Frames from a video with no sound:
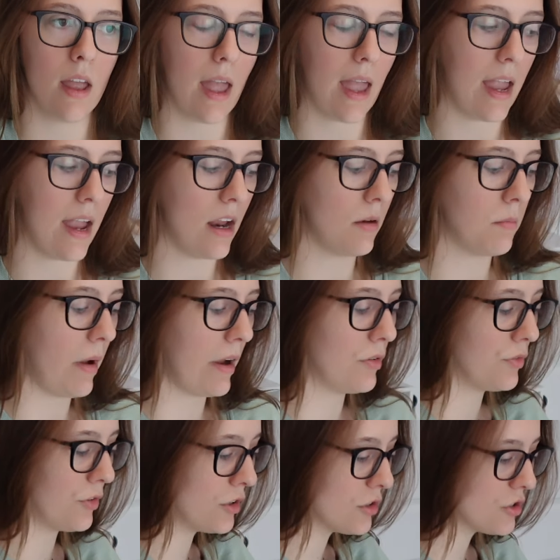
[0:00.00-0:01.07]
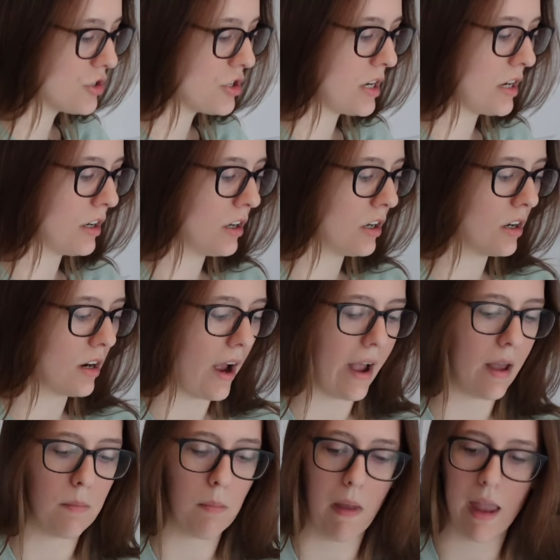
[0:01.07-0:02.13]
and my first year
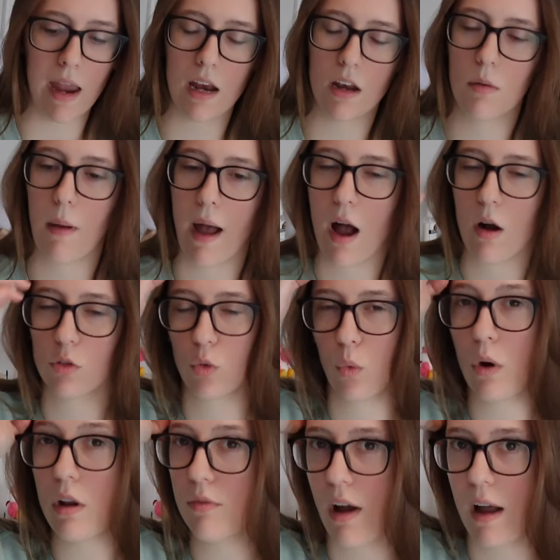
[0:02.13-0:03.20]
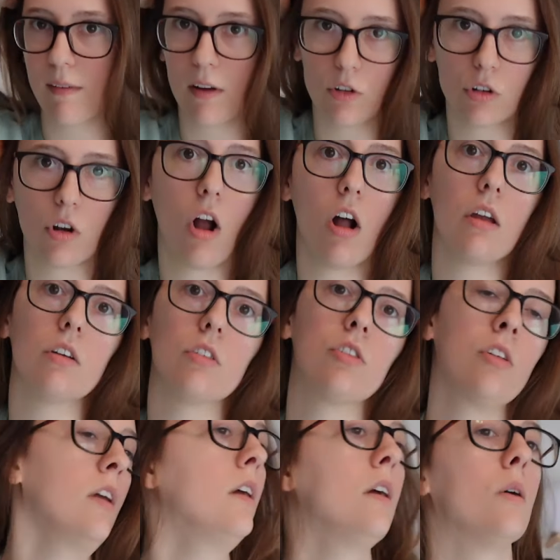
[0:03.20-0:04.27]
I made about $2,500,